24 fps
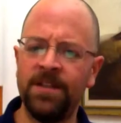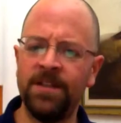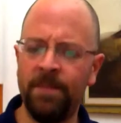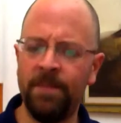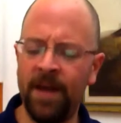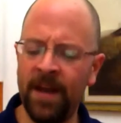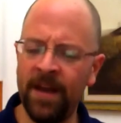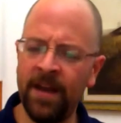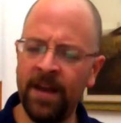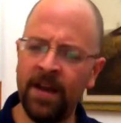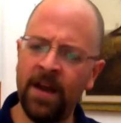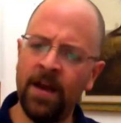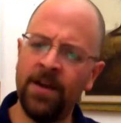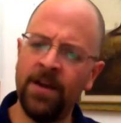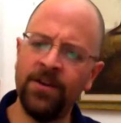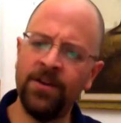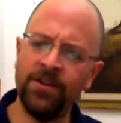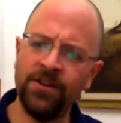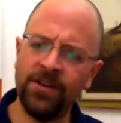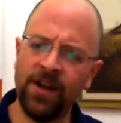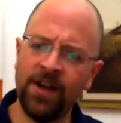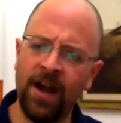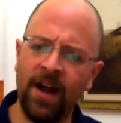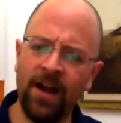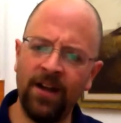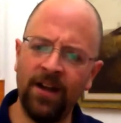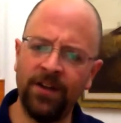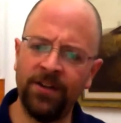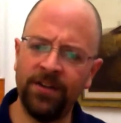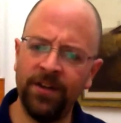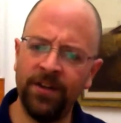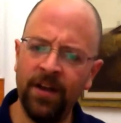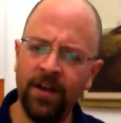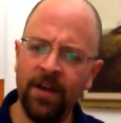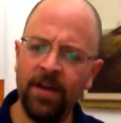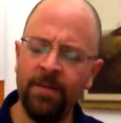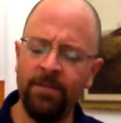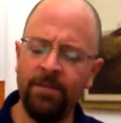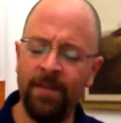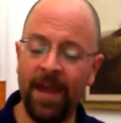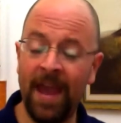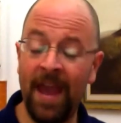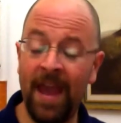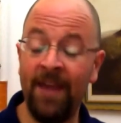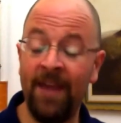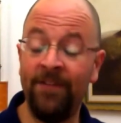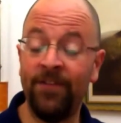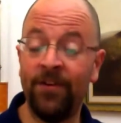depending on your child's
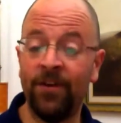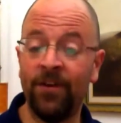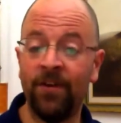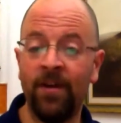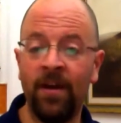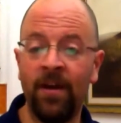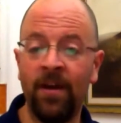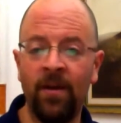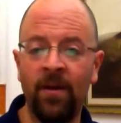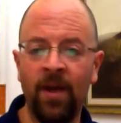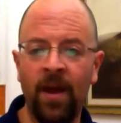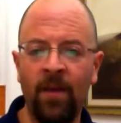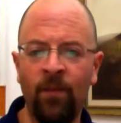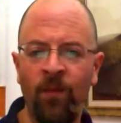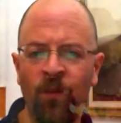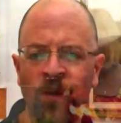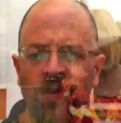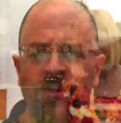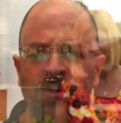behavior and what